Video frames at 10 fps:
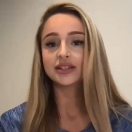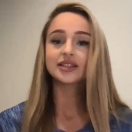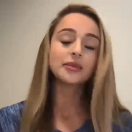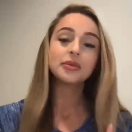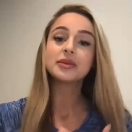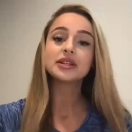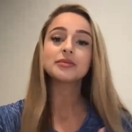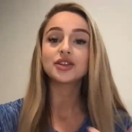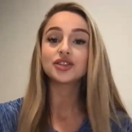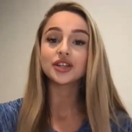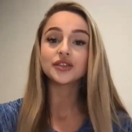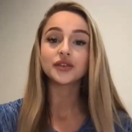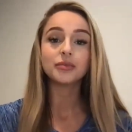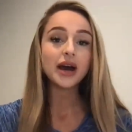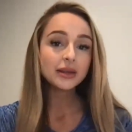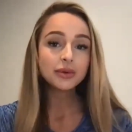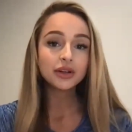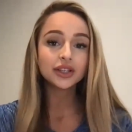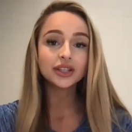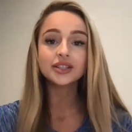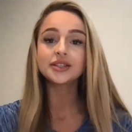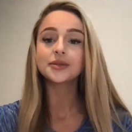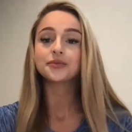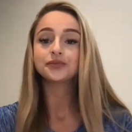supplements made just for bodybuilders?